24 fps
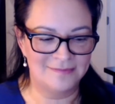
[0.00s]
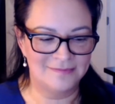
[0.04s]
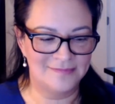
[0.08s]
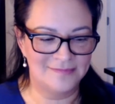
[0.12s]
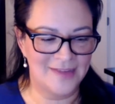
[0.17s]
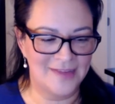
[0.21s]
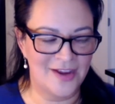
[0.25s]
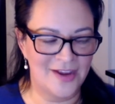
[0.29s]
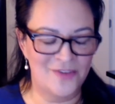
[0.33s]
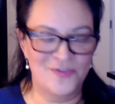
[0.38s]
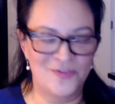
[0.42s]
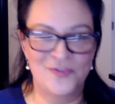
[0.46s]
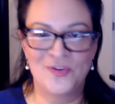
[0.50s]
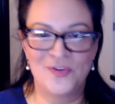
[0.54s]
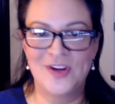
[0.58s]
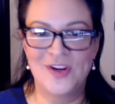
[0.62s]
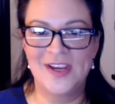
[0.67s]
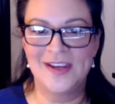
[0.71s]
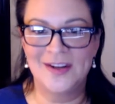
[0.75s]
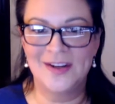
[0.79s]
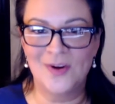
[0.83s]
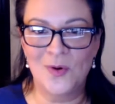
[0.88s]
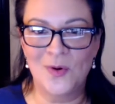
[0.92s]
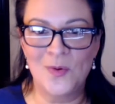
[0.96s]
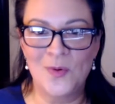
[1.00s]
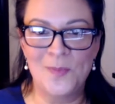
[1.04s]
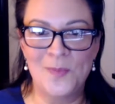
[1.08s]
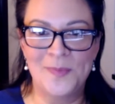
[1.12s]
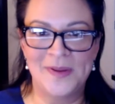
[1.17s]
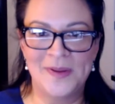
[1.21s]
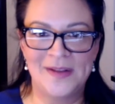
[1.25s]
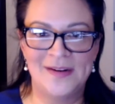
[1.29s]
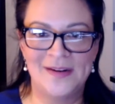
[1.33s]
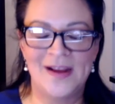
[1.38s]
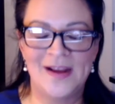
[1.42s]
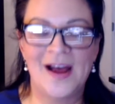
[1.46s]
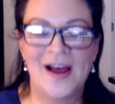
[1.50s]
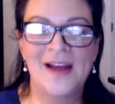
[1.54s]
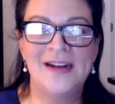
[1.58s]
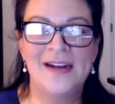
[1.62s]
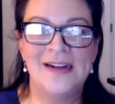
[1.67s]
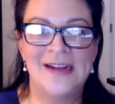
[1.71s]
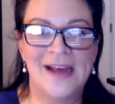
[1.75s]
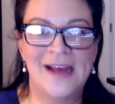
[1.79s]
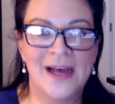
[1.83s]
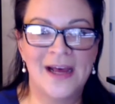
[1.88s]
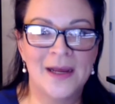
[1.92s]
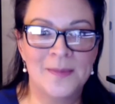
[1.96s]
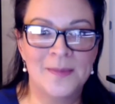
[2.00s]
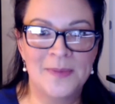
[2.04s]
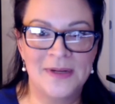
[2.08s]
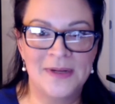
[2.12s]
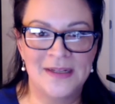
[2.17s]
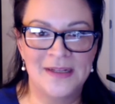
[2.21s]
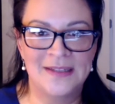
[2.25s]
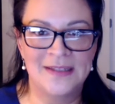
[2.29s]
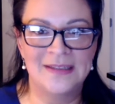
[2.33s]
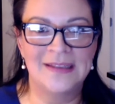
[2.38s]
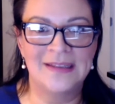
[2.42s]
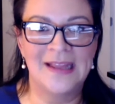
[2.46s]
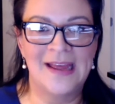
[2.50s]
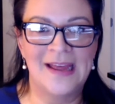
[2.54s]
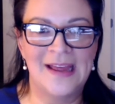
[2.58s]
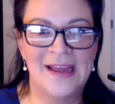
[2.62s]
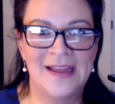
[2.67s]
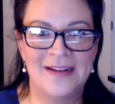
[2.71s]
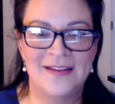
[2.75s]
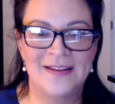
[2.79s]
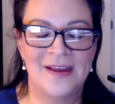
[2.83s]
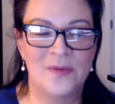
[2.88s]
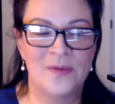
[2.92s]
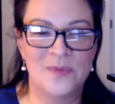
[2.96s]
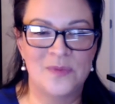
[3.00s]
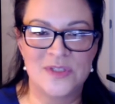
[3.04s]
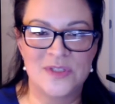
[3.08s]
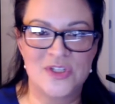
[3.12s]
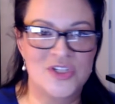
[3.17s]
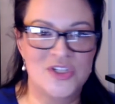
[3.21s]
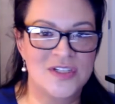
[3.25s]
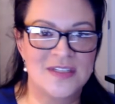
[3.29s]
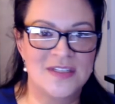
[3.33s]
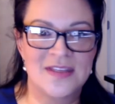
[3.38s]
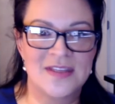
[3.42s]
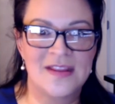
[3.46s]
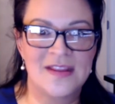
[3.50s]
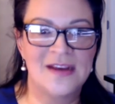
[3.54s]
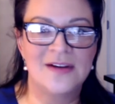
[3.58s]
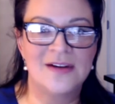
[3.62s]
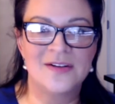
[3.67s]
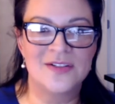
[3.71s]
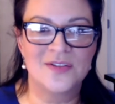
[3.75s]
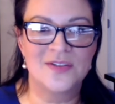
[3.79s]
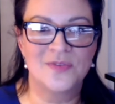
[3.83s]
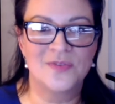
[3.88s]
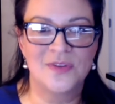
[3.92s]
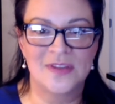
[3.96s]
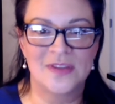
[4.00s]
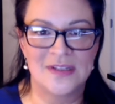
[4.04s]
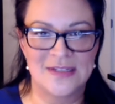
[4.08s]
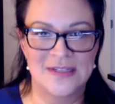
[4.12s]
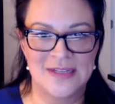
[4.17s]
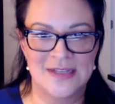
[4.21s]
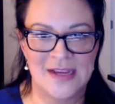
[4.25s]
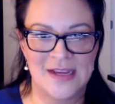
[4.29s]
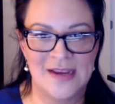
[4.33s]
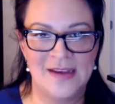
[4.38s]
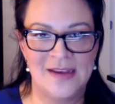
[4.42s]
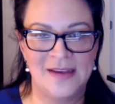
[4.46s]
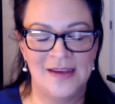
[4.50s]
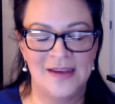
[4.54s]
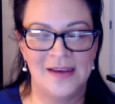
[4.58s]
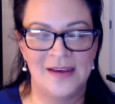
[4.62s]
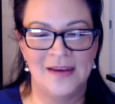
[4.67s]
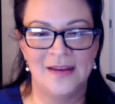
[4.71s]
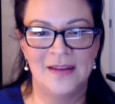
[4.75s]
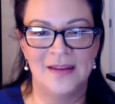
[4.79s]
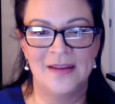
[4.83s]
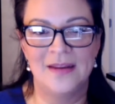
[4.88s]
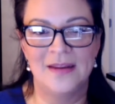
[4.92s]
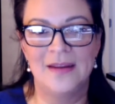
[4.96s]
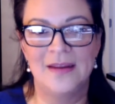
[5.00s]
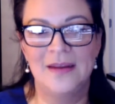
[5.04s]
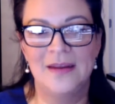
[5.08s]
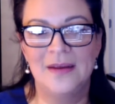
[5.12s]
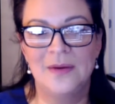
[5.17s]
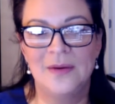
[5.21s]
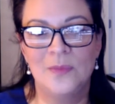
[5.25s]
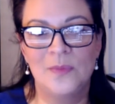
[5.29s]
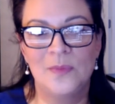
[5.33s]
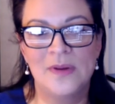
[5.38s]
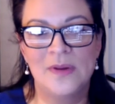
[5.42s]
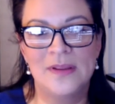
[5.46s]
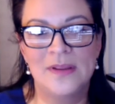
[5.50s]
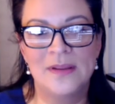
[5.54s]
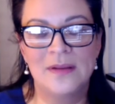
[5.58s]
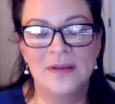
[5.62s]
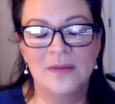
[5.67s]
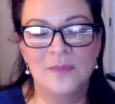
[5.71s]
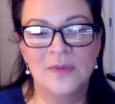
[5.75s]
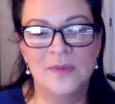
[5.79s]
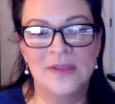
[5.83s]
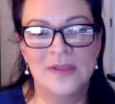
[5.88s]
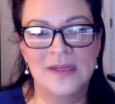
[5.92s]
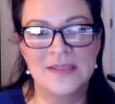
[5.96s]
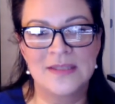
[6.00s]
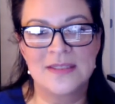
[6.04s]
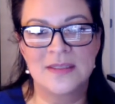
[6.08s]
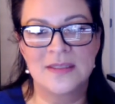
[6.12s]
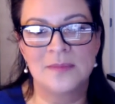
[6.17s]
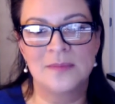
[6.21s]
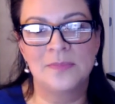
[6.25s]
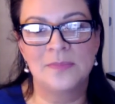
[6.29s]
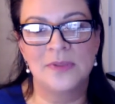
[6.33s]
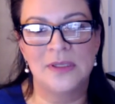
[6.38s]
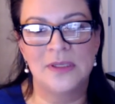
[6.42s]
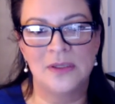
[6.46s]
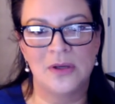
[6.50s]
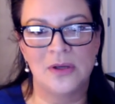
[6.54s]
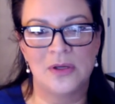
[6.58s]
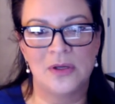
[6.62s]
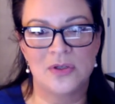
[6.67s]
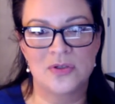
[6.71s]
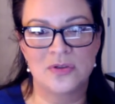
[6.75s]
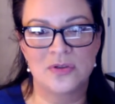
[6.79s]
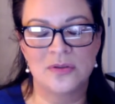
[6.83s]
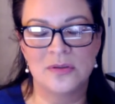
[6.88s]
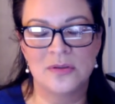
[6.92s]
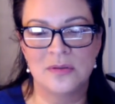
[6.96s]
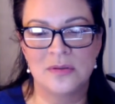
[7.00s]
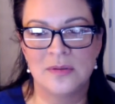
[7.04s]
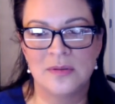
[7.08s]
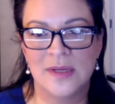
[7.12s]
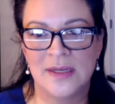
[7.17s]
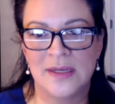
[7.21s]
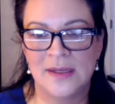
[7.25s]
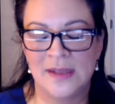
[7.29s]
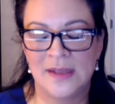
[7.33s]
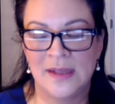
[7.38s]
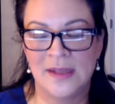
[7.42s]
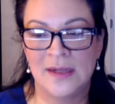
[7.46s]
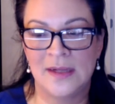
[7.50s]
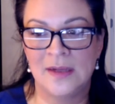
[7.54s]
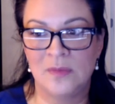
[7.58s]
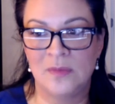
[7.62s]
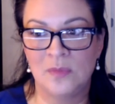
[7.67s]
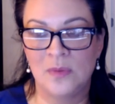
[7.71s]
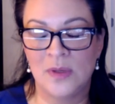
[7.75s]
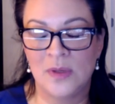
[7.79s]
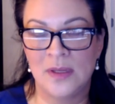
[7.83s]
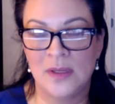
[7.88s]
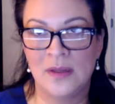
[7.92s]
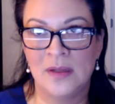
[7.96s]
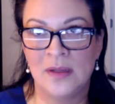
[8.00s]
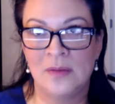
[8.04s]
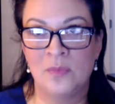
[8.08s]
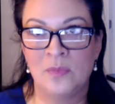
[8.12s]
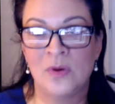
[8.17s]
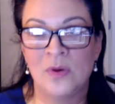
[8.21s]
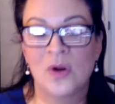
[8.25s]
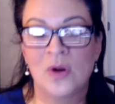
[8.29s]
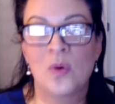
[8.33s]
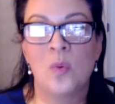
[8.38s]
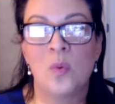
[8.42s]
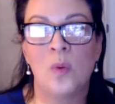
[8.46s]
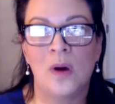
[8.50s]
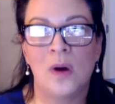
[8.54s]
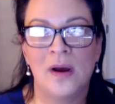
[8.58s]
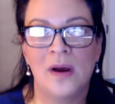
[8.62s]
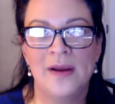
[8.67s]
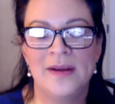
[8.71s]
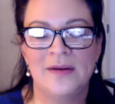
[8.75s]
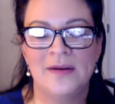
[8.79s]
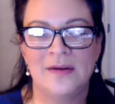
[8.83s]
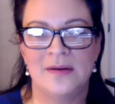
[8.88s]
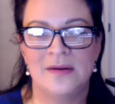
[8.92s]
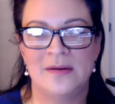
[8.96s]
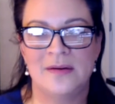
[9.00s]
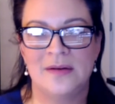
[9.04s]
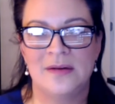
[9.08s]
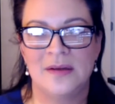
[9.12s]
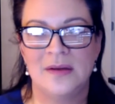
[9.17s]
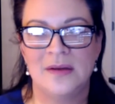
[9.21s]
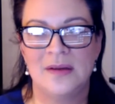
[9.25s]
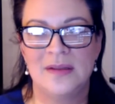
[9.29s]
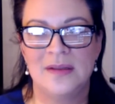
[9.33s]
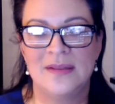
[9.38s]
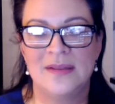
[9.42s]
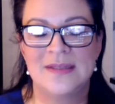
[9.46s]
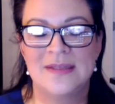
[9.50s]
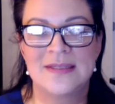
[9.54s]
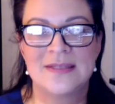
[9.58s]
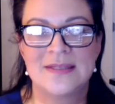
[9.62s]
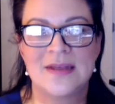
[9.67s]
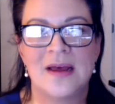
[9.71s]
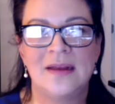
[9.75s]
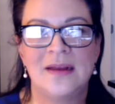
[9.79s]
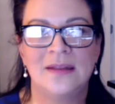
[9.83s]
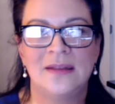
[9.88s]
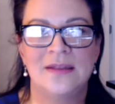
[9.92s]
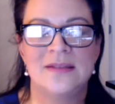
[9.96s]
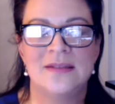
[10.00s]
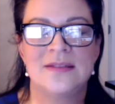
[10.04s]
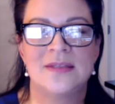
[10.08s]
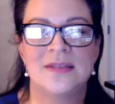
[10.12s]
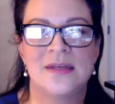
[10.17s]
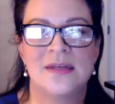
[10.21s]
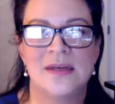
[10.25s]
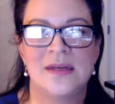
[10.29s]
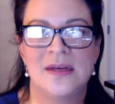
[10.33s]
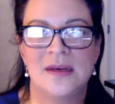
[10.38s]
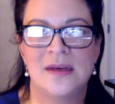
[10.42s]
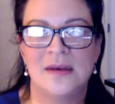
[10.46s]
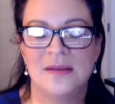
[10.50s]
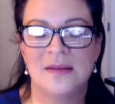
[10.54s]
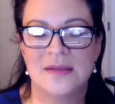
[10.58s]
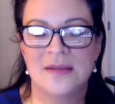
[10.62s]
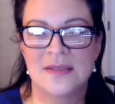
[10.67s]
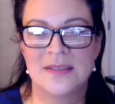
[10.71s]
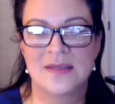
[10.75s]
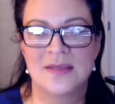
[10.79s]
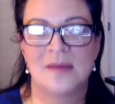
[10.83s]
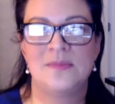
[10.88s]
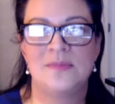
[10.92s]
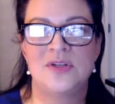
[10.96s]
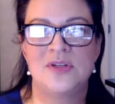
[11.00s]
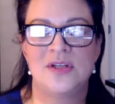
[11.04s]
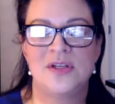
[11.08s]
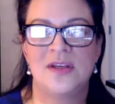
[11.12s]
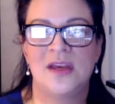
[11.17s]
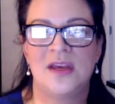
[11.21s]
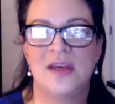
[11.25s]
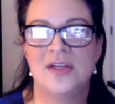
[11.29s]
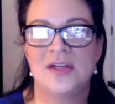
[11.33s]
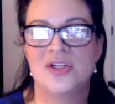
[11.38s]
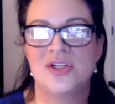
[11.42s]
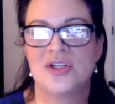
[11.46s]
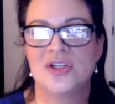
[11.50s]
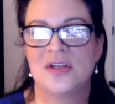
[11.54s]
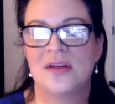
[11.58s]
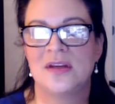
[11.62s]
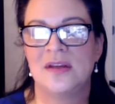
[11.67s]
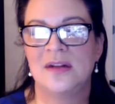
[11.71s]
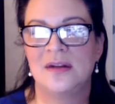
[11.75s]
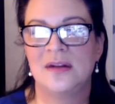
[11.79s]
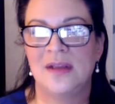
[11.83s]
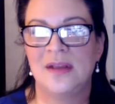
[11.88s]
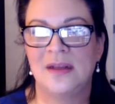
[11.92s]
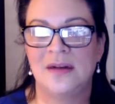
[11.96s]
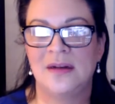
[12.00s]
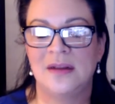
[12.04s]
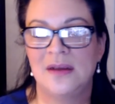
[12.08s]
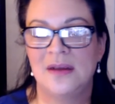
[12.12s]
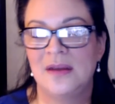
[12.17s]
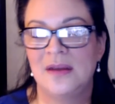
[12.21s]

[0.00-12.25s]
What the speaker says: a free and open, uninhabited land that was just theirs for the taking, when that's simply not true. And it required the silencing, the subjugation, and